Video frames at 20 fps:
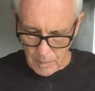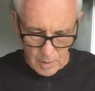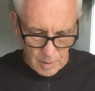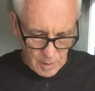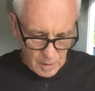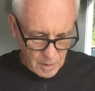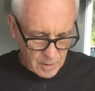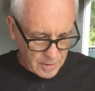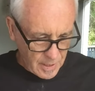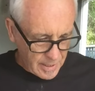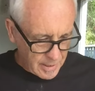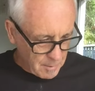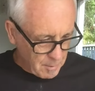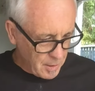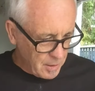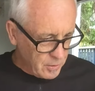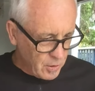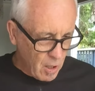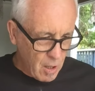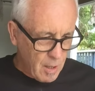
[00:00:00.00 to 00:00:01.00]
you take a
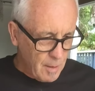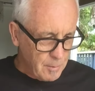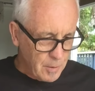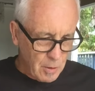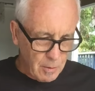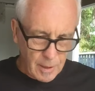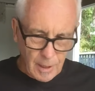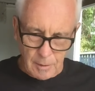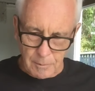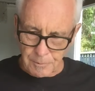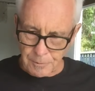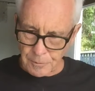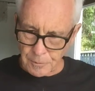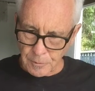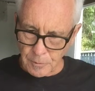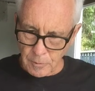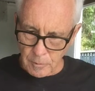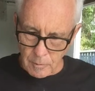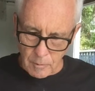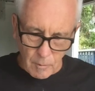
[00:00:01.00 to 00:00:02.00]
bit of time doing it.
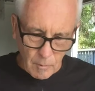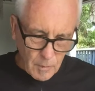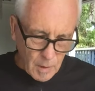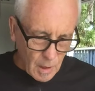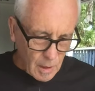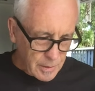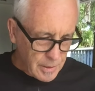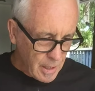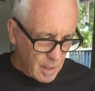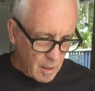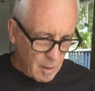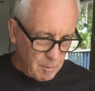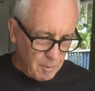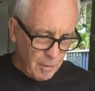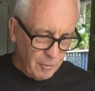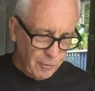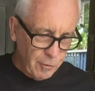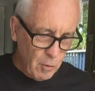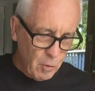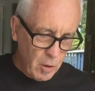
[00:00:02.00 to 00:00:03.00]
Now,
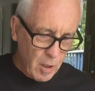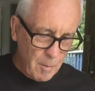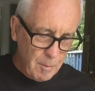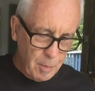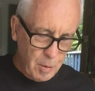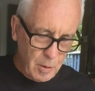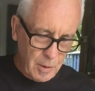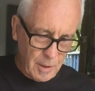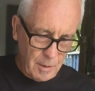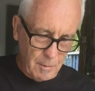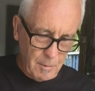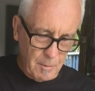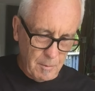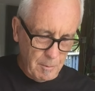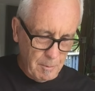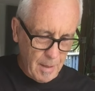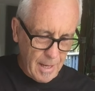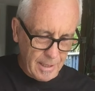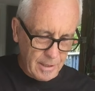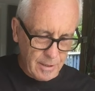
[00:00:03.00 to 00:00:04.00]
before I put it
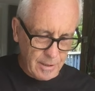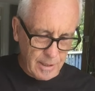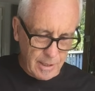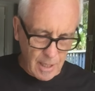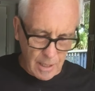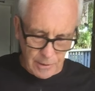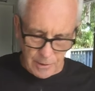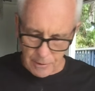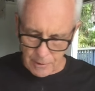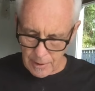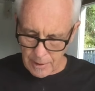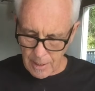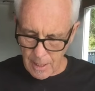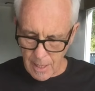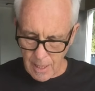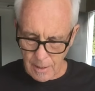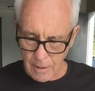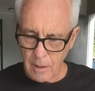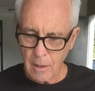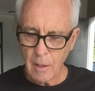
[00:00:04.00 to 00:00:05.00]
back together
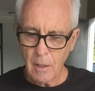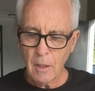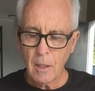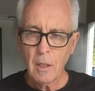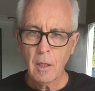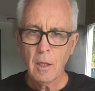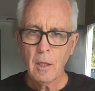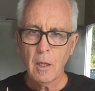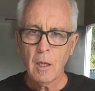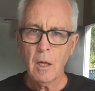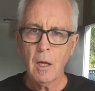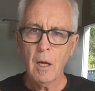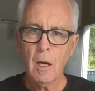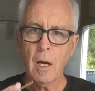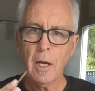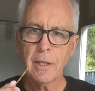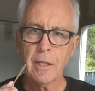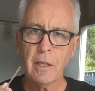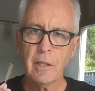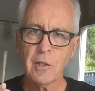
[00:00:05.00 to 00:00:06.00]
again,
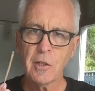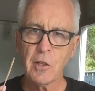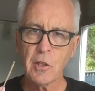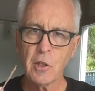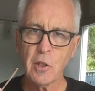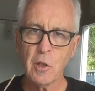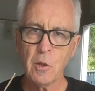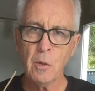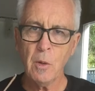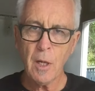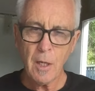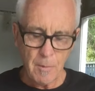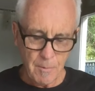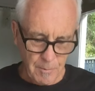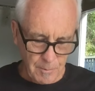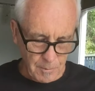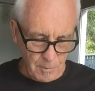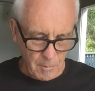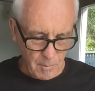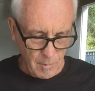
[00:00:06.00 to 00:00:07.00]
I get a skewer
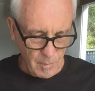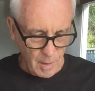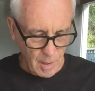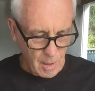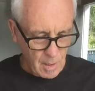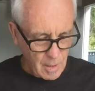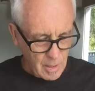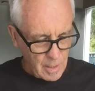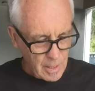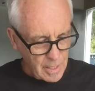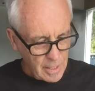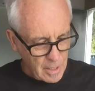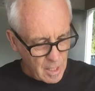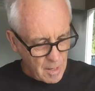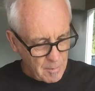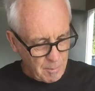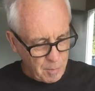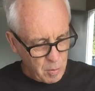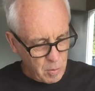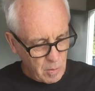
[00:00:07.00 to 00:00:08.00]
and
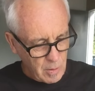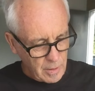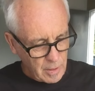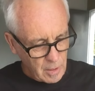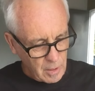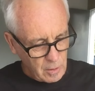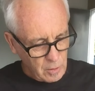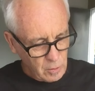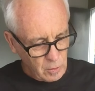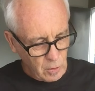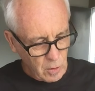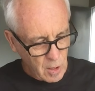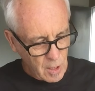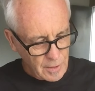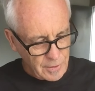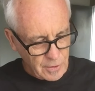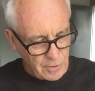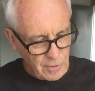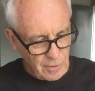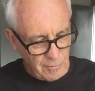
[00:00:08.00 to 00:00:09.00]
I put
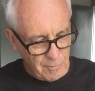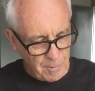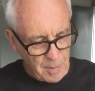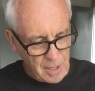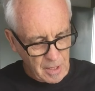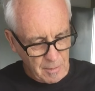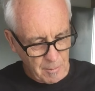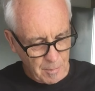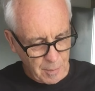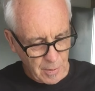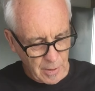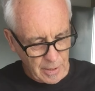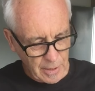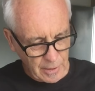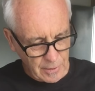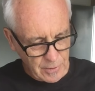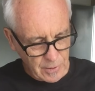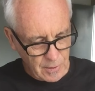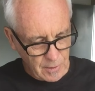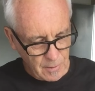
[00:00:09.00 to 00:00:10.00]
lots of pin
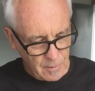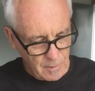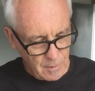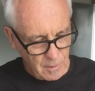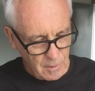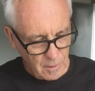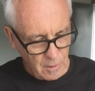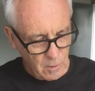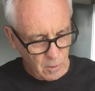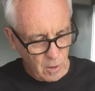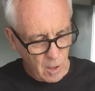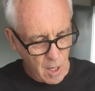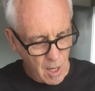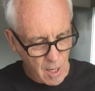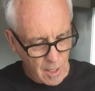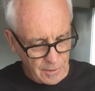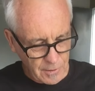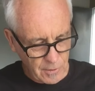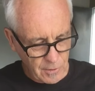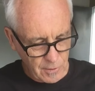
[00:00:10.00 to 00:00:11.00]
pricks,
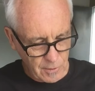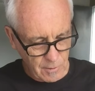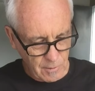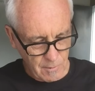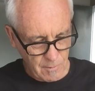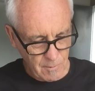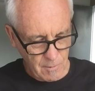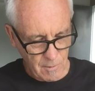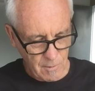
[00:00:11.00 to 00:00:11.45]
lots,